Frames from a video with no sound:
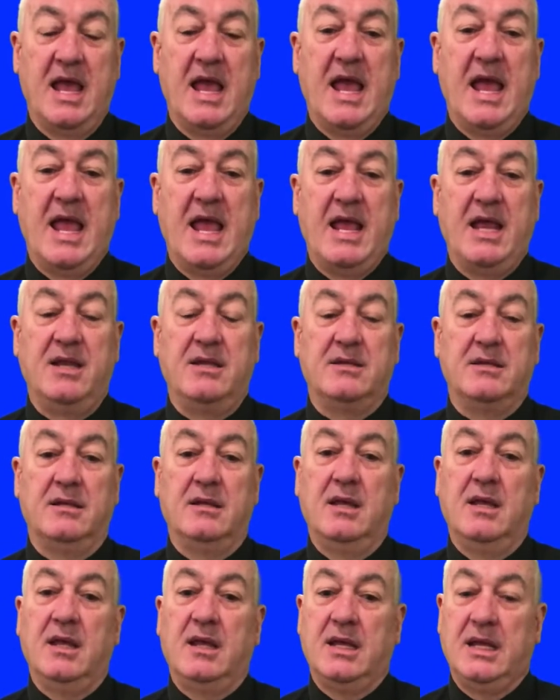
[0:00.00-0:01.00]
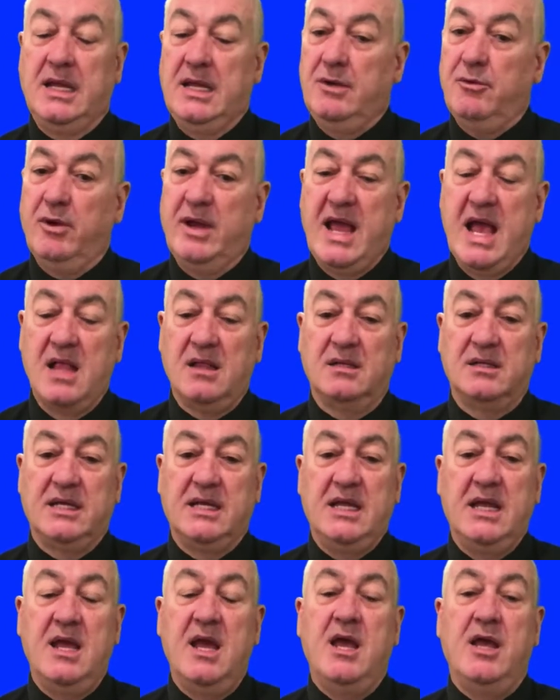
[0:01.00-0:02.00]
and in
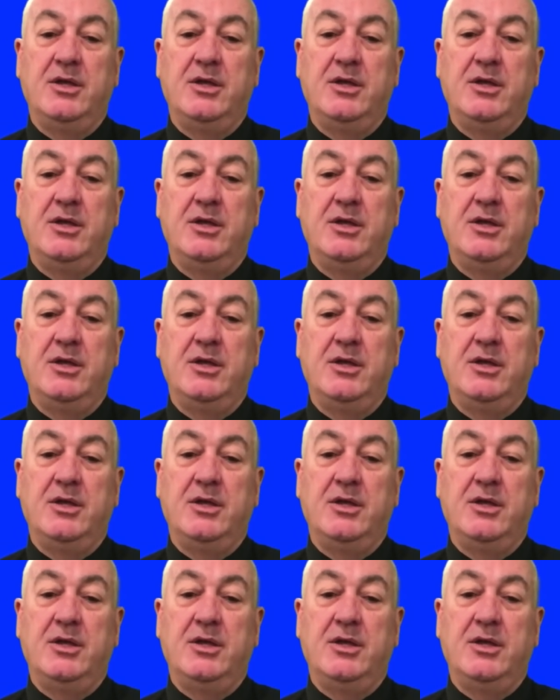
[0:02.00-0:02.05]
reality